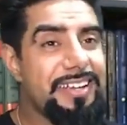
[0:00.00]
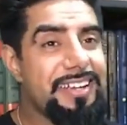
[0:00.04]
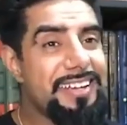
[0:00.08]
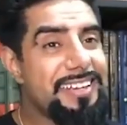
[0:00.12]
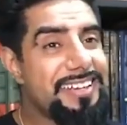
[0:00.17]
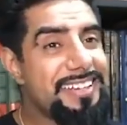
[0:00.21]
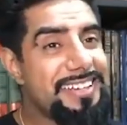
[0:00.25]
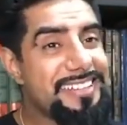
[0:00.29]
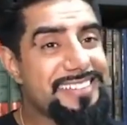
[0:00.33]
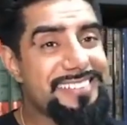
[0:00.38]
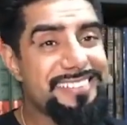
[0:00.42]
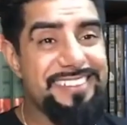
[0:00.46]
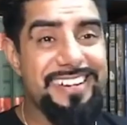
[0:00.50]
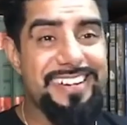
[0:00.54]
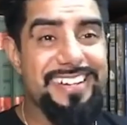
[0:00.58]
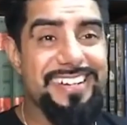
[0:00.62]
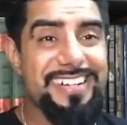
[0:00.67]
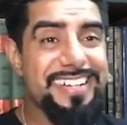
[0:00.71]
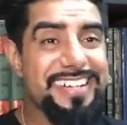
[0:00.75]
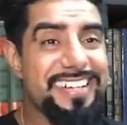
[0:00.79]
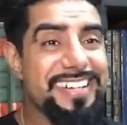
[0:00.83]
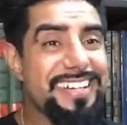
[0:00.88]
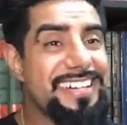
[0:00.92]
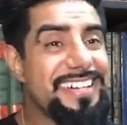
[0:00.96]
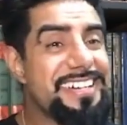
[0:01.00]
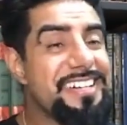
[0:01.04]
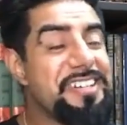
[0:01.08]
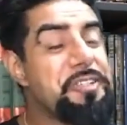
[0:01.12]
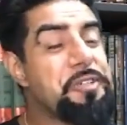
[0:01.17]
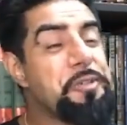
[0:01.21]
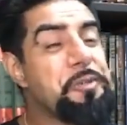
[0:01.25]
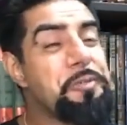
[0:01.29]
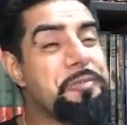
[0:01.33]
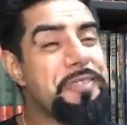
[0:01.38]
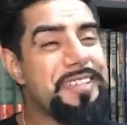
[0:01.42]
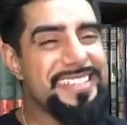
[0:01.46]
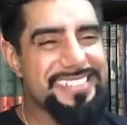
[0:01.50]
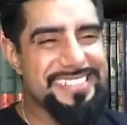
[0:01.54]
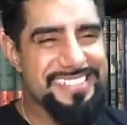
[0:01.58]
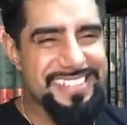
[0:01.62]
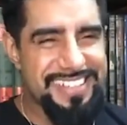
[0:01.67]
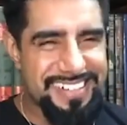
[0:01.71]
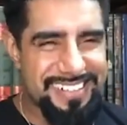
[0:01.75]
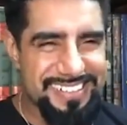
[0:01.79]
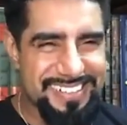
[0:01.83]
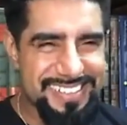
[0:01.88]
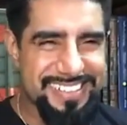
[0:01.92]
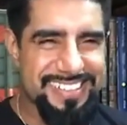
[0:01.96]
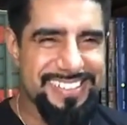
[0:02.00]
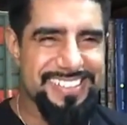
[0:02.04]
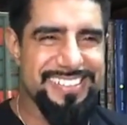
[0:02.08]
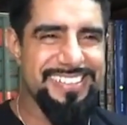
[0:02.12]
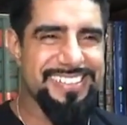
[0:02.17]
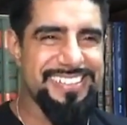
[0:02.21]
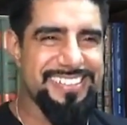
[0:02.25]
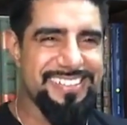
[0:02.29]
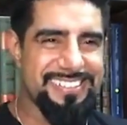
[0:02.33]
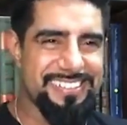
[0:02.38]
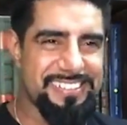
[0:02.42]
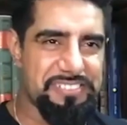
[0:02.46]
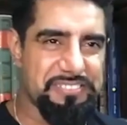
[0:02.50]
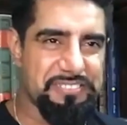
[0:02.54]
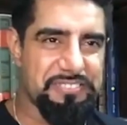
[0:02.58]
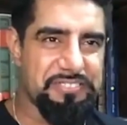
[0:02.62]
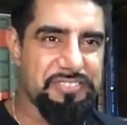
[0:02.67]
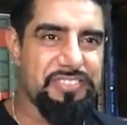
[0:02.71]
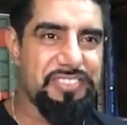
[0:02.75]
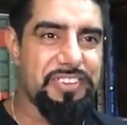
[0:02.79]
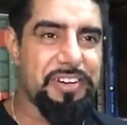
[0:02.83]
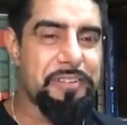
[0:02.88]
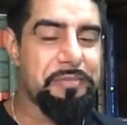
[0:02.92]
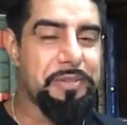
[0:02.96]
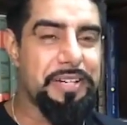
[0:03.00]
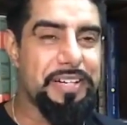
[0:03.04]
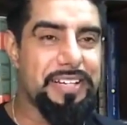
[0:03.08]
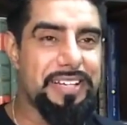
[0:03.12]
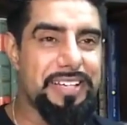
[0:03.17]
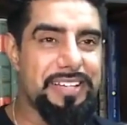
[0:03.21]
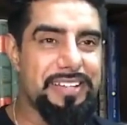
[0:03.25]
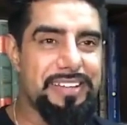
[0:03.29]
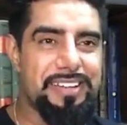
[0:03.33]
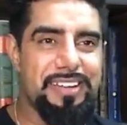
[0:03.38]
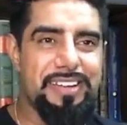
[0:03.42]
this one, dubious character. Farabri.